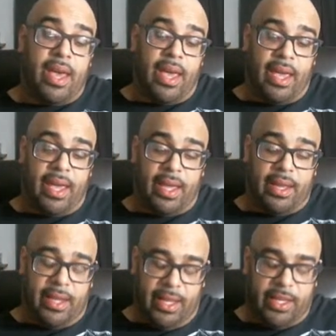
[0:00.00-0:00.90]
and
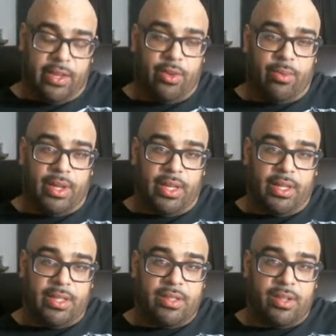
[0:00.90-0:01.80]
he can do what he
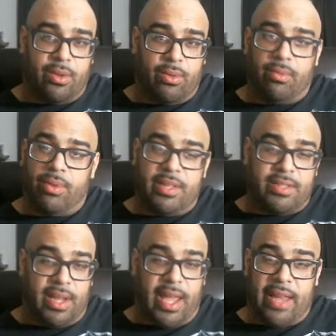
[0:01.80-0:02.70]
needs to do. Is it at